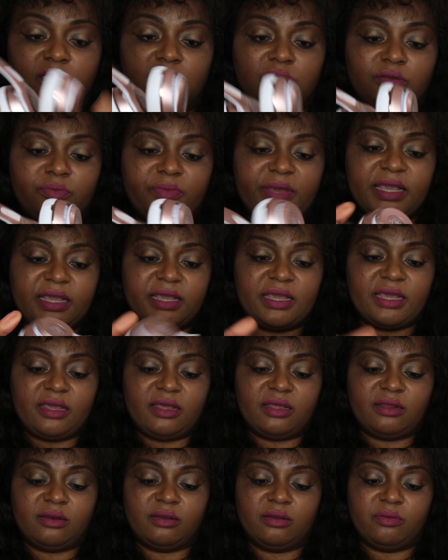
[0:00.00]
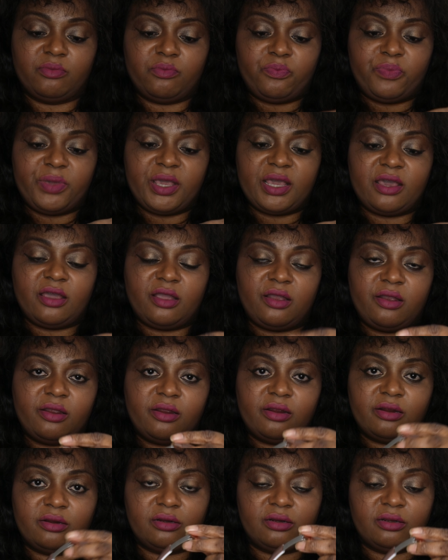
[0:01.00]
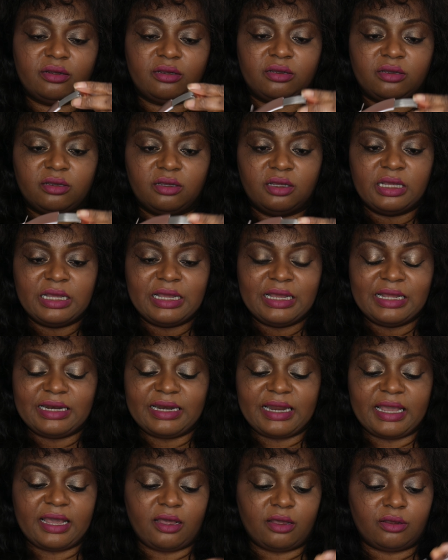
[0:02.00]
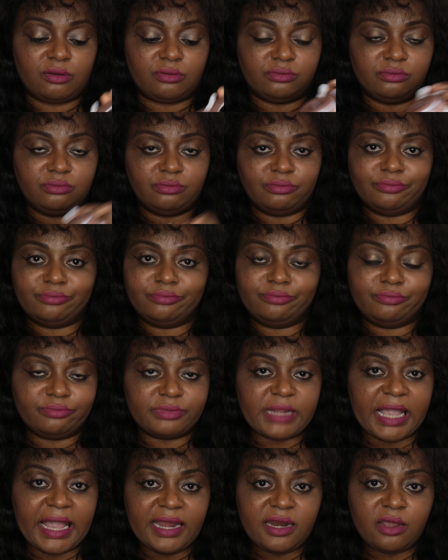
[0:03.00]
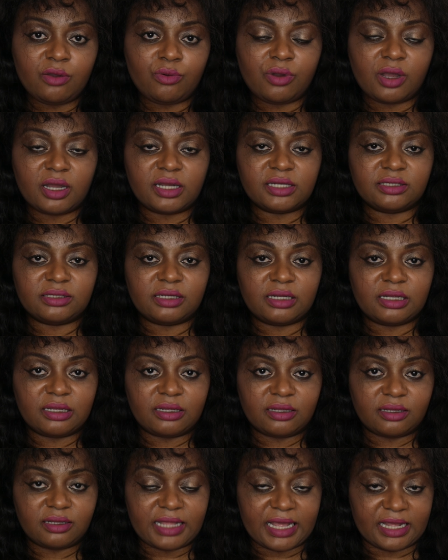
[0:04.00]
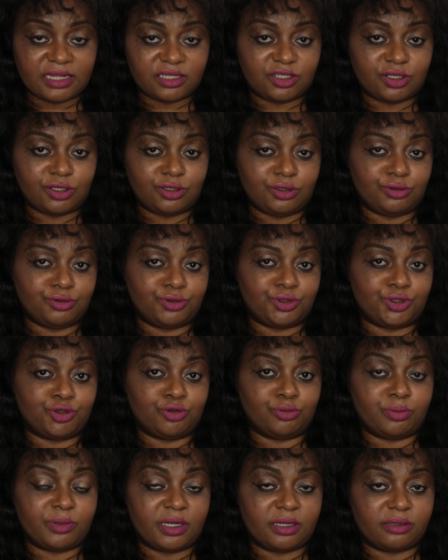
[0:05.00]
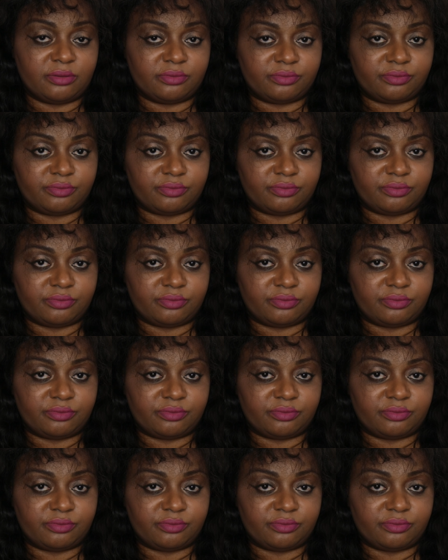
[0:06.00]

to make it bigger. Now, anyone that's a YouTuber,